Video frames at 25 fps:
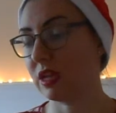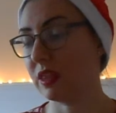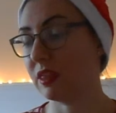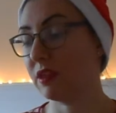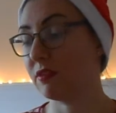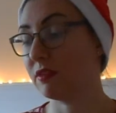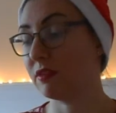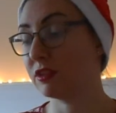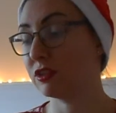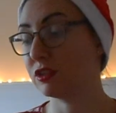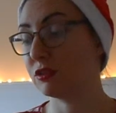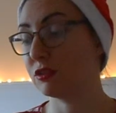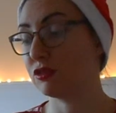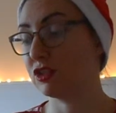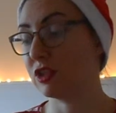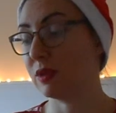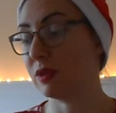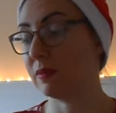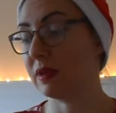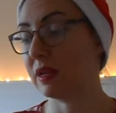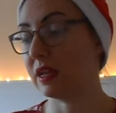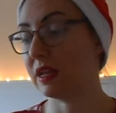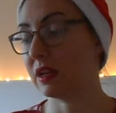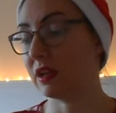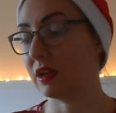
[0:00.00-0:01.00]
There is no
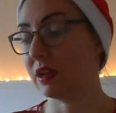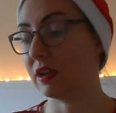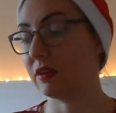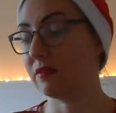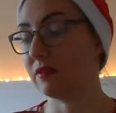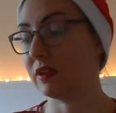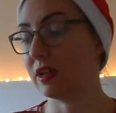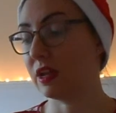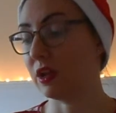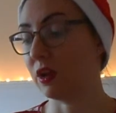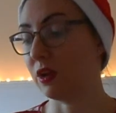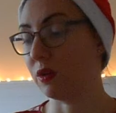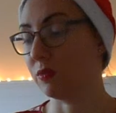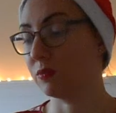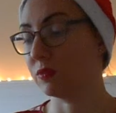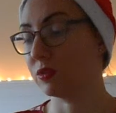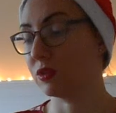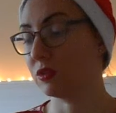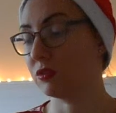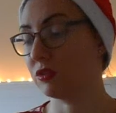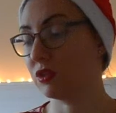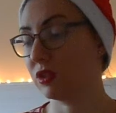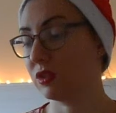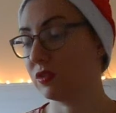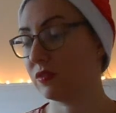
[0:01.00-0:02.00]
chimney in our lovely home, so
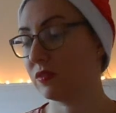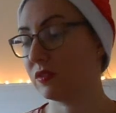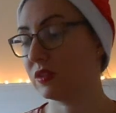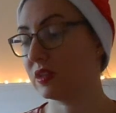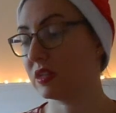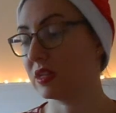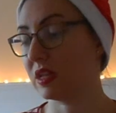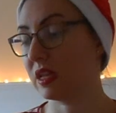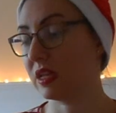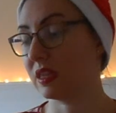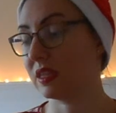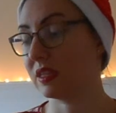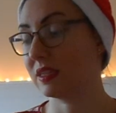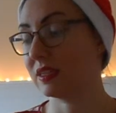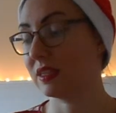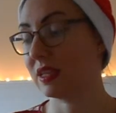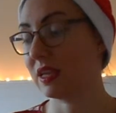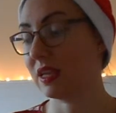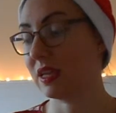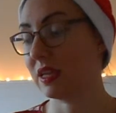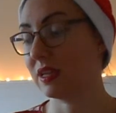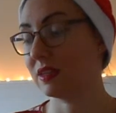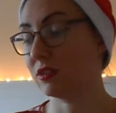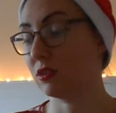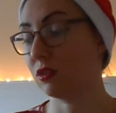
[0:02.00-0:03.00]
just for tonight this
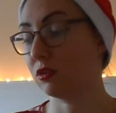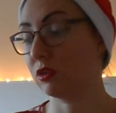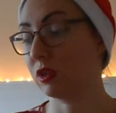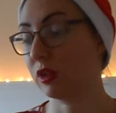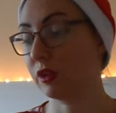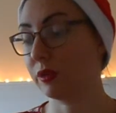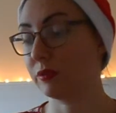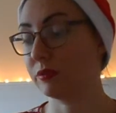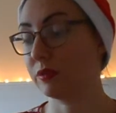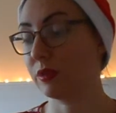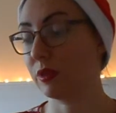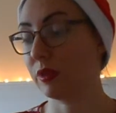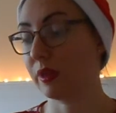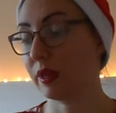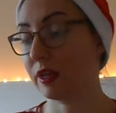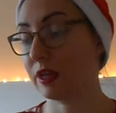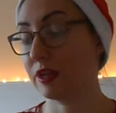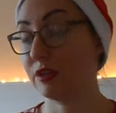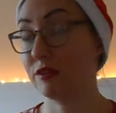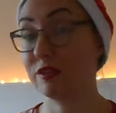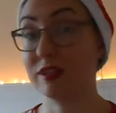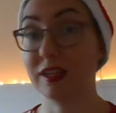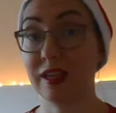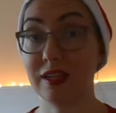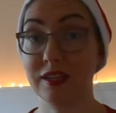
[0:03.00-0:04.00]
key is on loan. Thank
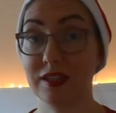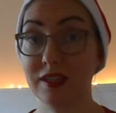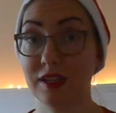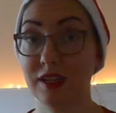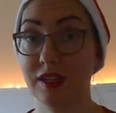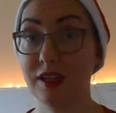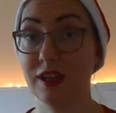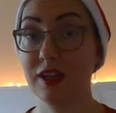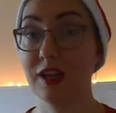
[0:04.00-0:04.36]
you, Santa.